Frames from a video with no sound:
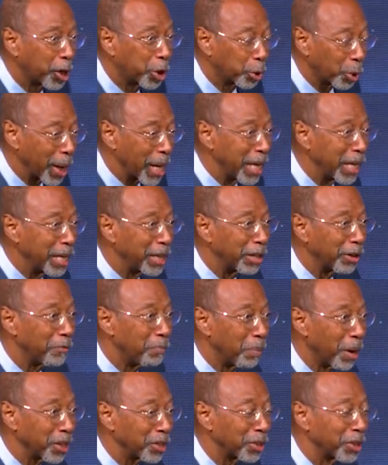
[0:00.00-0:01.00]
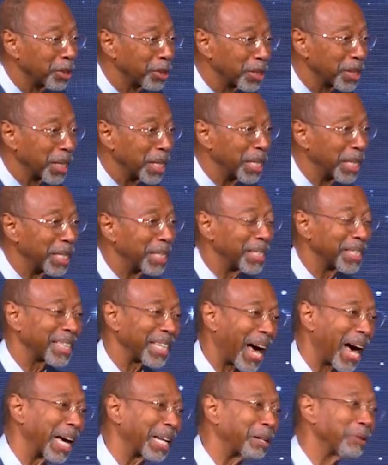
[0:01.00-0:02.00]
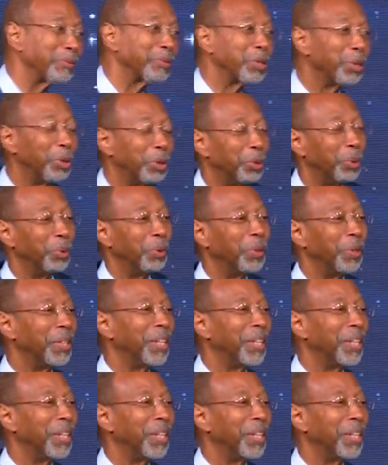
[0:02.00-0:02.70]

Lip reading: grain of mustard seed inside of you.